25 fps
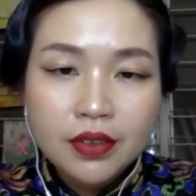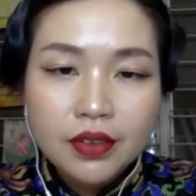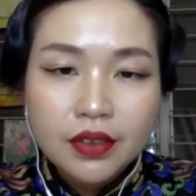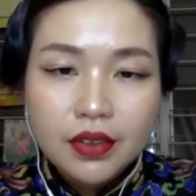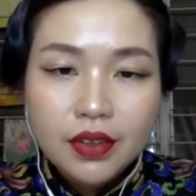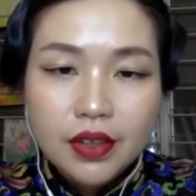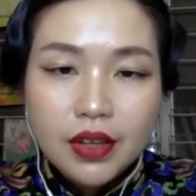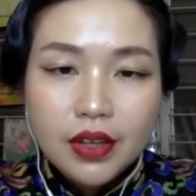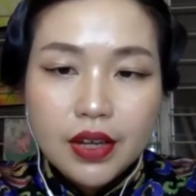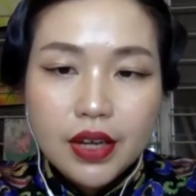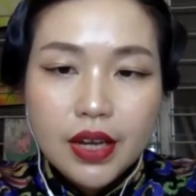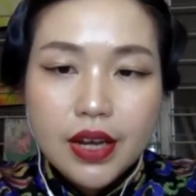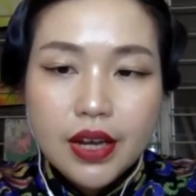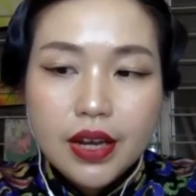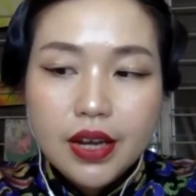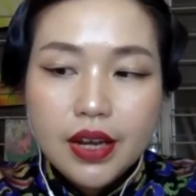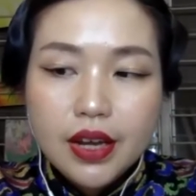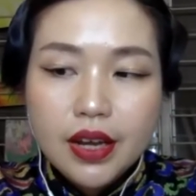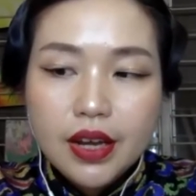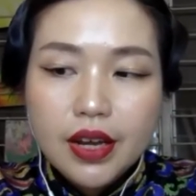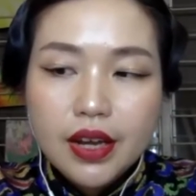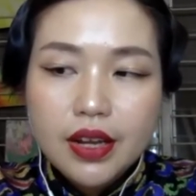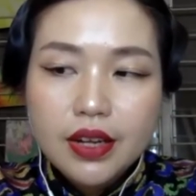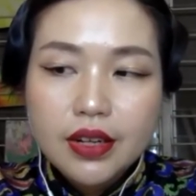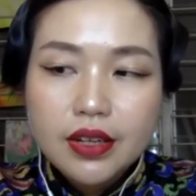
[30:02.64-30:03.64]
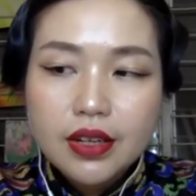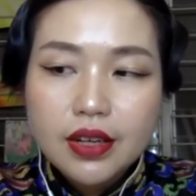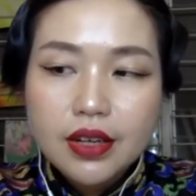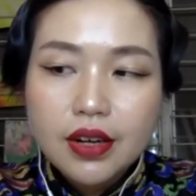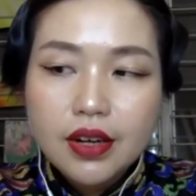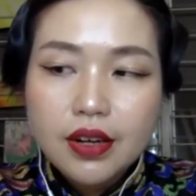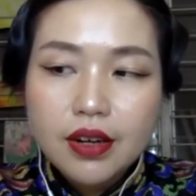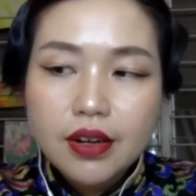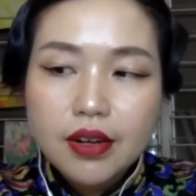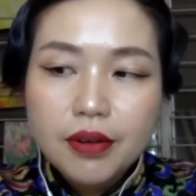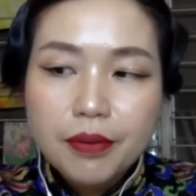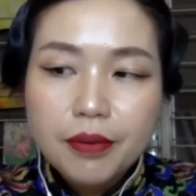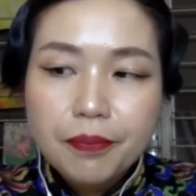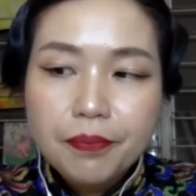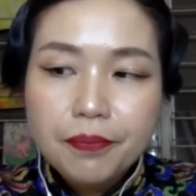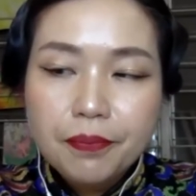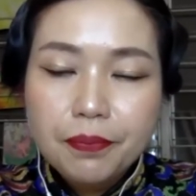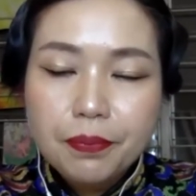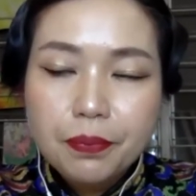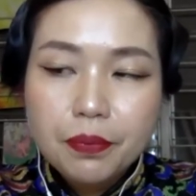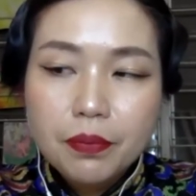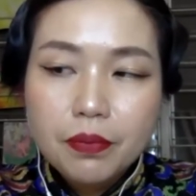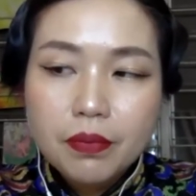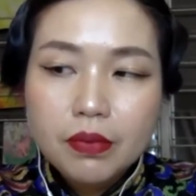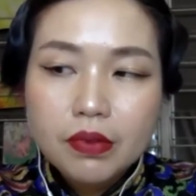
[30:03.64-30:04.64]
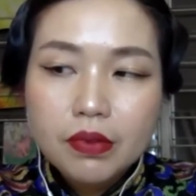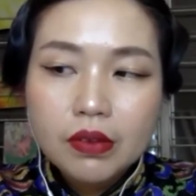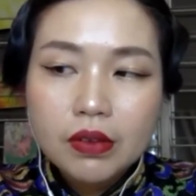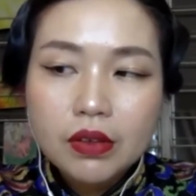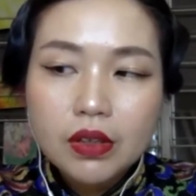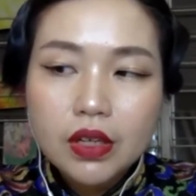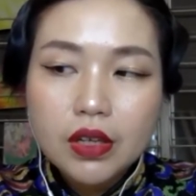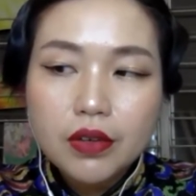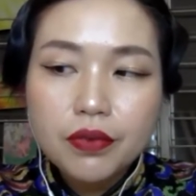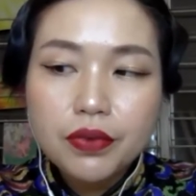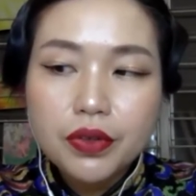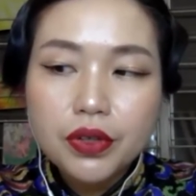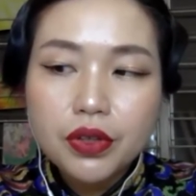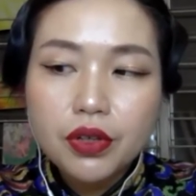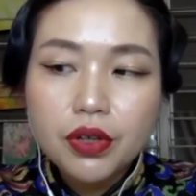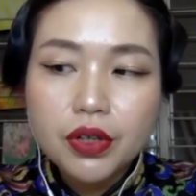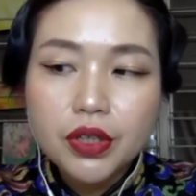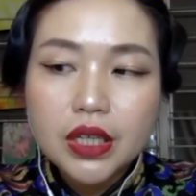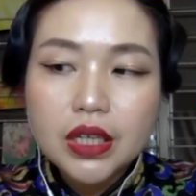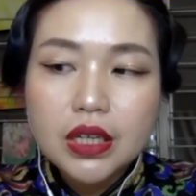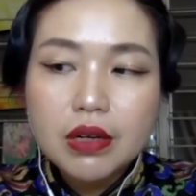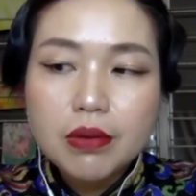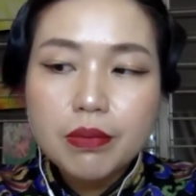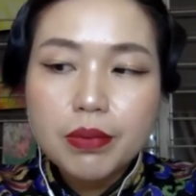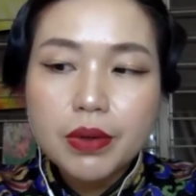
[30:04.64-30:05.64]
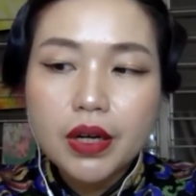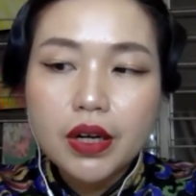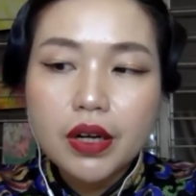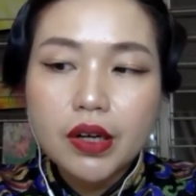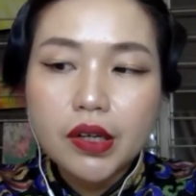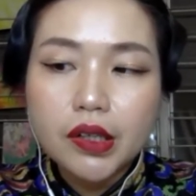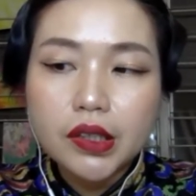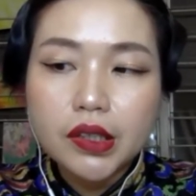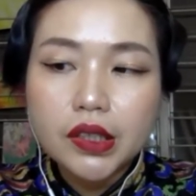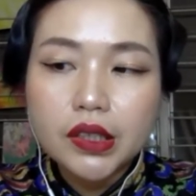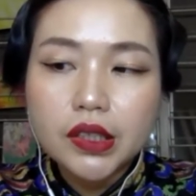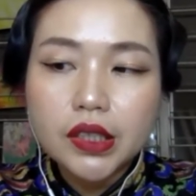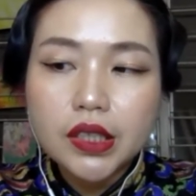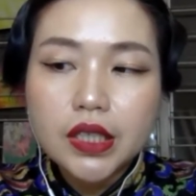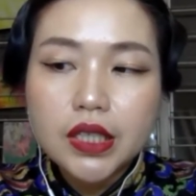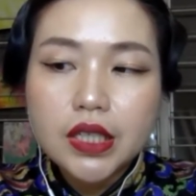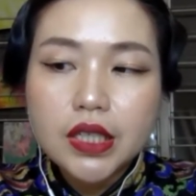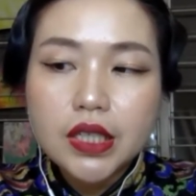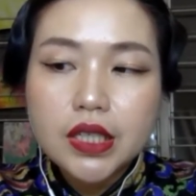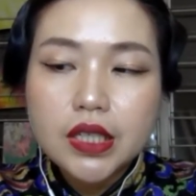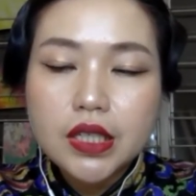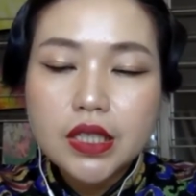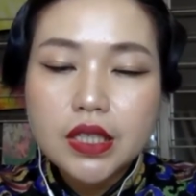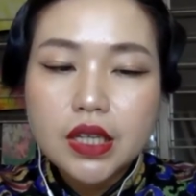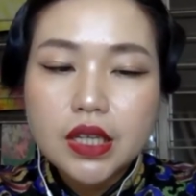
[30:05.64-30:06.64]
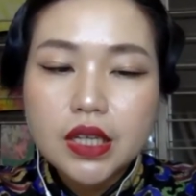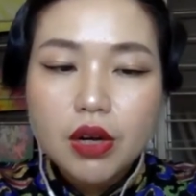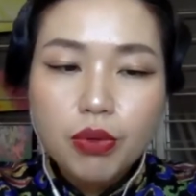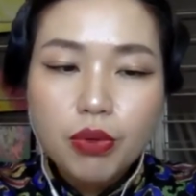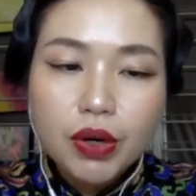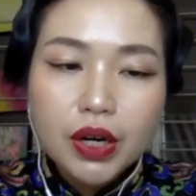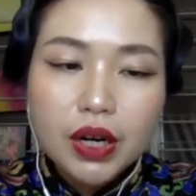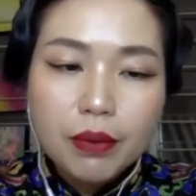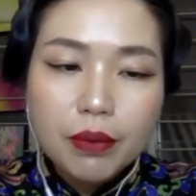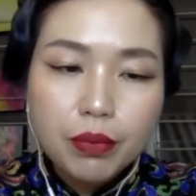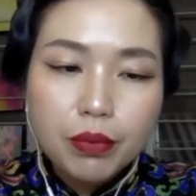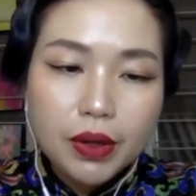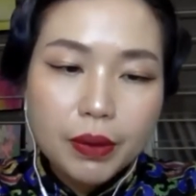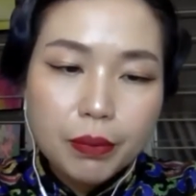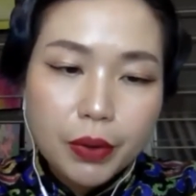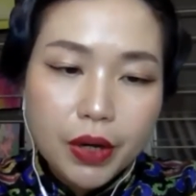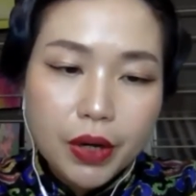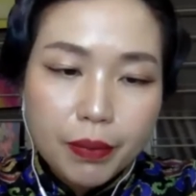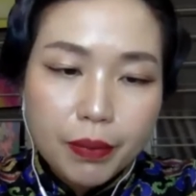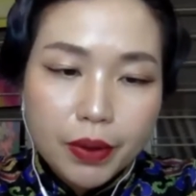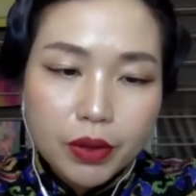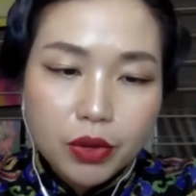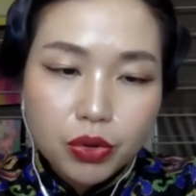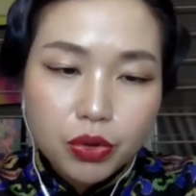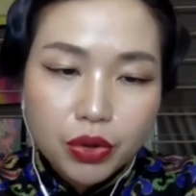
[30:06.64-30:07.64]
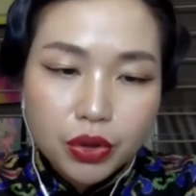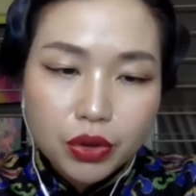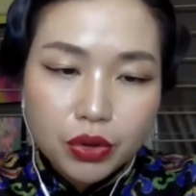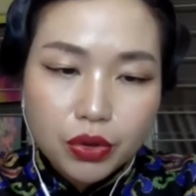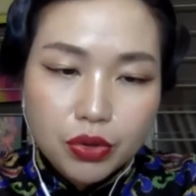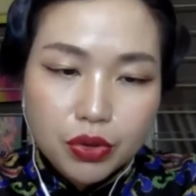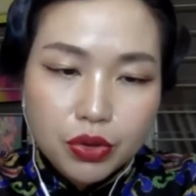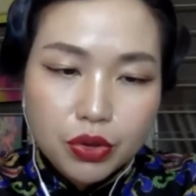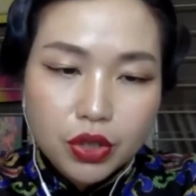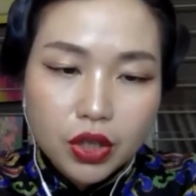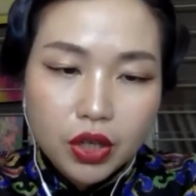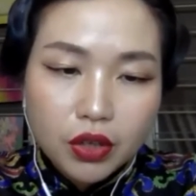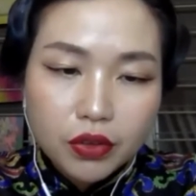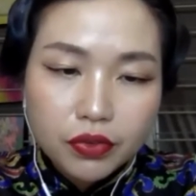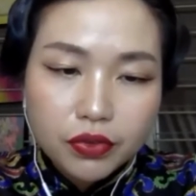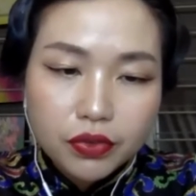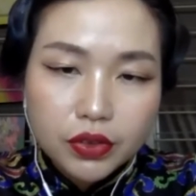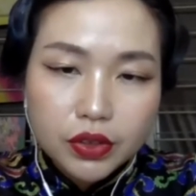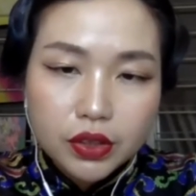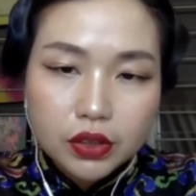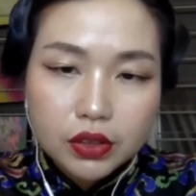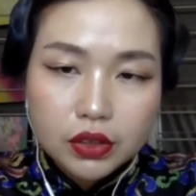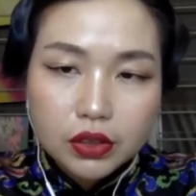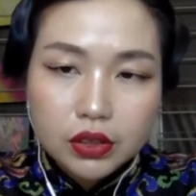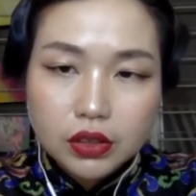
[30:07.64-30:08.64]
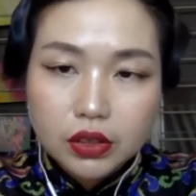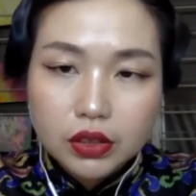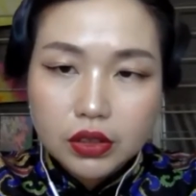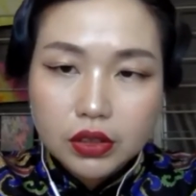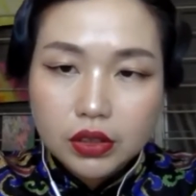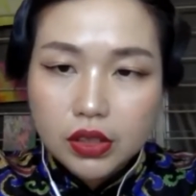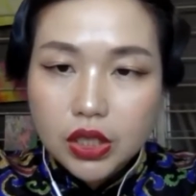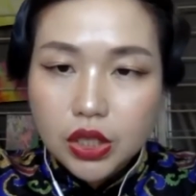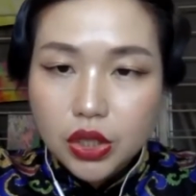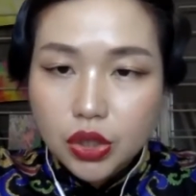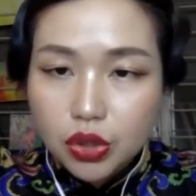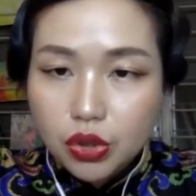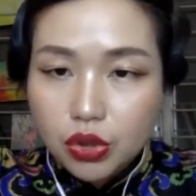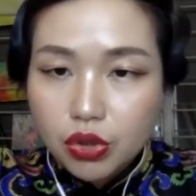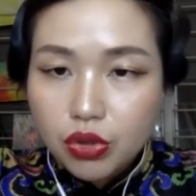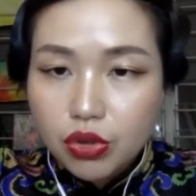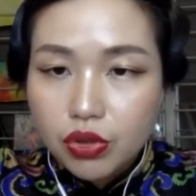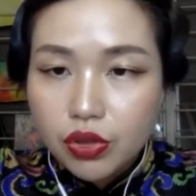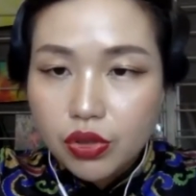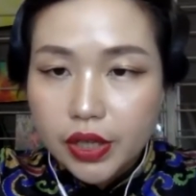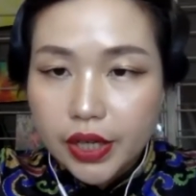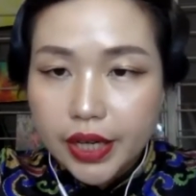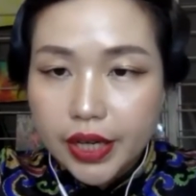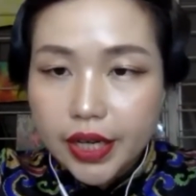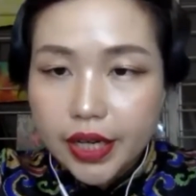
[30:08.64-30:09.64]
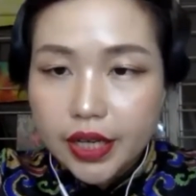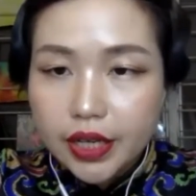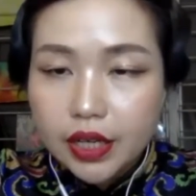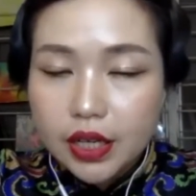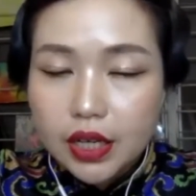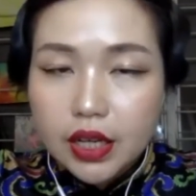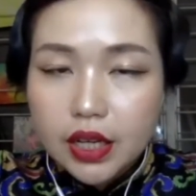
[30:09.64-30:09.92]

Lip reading: And if you're talking about things, what am I doing to solve the issue, right?